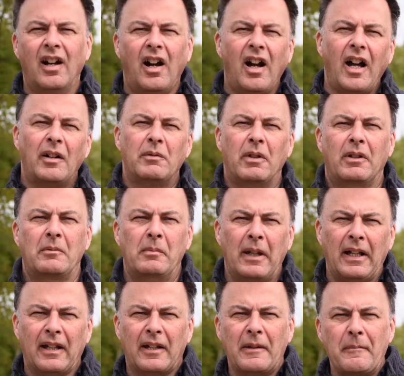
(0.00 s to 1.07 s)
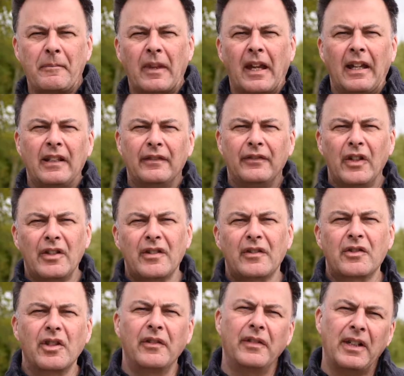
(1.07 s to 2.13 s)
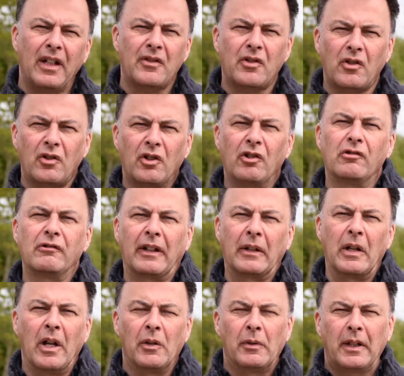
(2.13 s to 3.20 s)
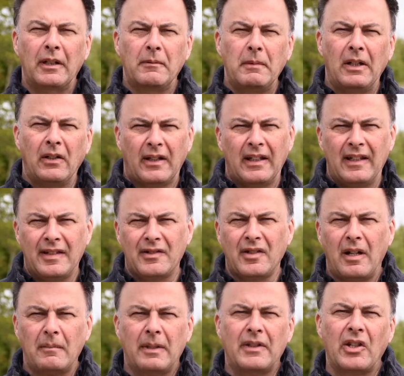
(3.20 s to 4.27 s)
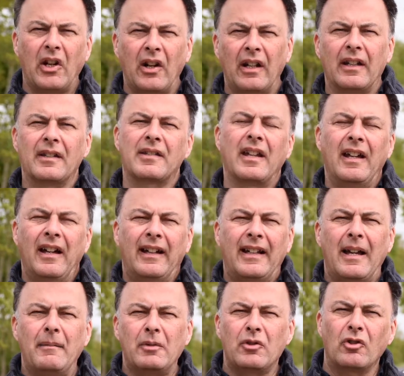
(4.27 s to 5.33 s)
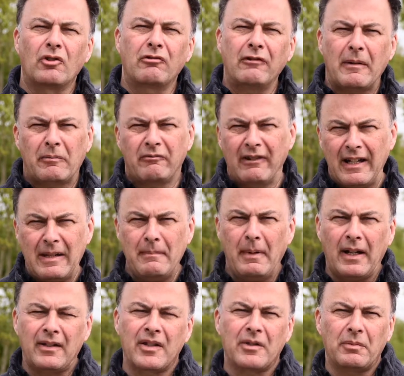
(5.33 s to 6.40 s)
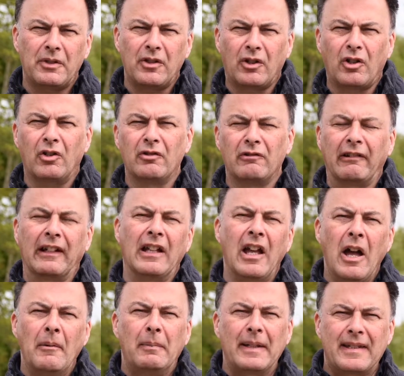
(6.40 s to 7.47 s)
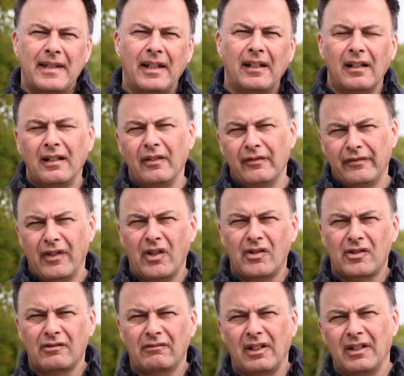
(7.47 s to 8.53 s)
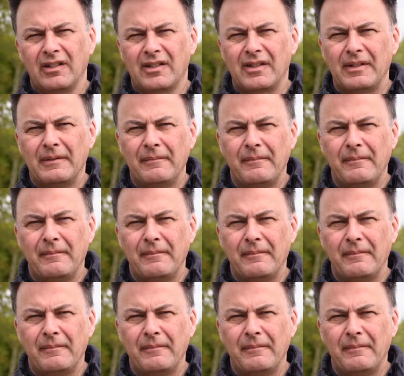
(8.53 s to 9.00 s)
Hi, welcome back. In the first of two videos on cornering, we're going to be looking this time at tyres and how much your grip really matters when you're cornering, particularly on faster roads.